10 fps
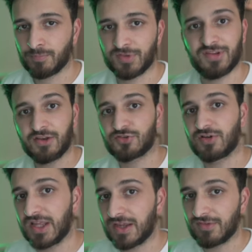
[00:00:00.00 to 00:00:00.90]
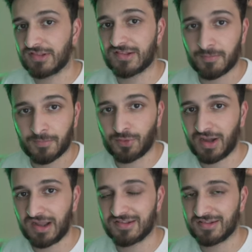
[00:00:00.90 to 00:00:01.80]
potentially even some
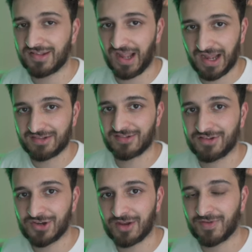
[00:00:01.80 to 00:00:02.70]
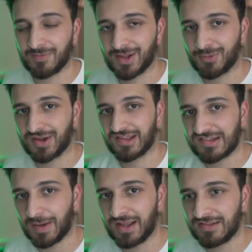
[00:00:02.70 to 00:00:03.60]
more assets as the Chainflip network
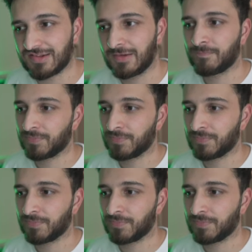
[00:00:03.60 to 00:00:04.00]
expands.